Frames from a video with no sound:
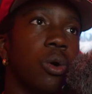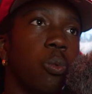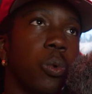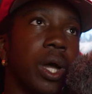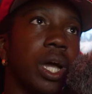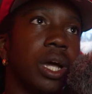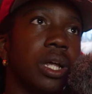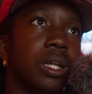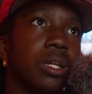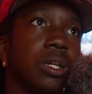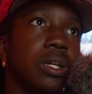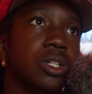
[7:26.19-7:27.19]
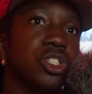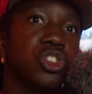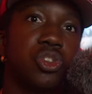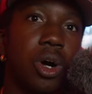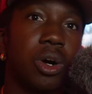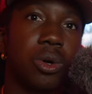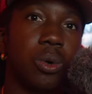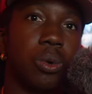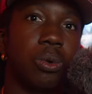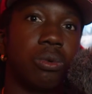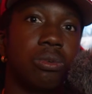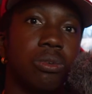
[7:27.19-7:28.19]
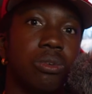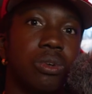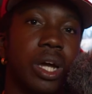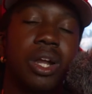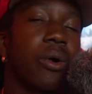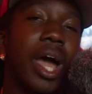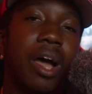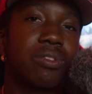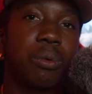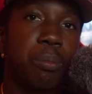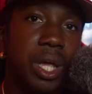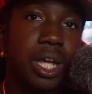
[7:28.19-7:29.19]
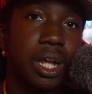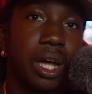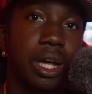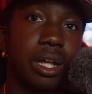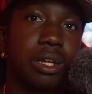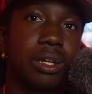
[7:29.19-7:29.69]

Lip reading: with struggle. It don't have to be that.